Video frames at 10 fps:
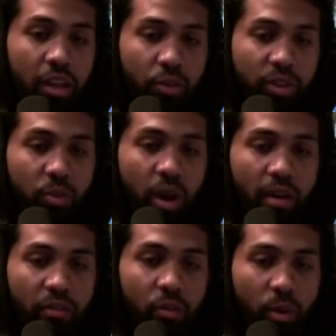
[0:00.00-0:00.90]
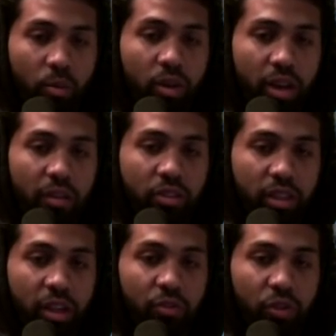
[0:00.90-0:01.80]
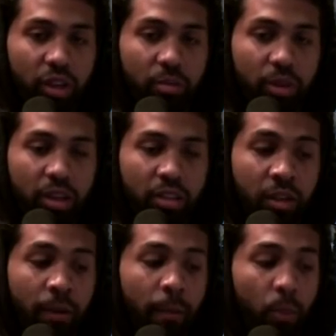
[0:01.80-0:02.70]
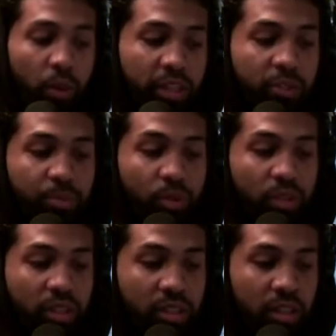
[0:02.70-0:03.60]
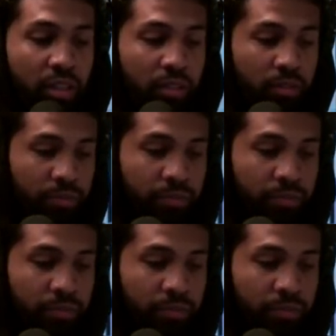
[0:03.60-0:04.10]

Mm-hmm. And the reason why I, why I would never stand for it again because what this protest did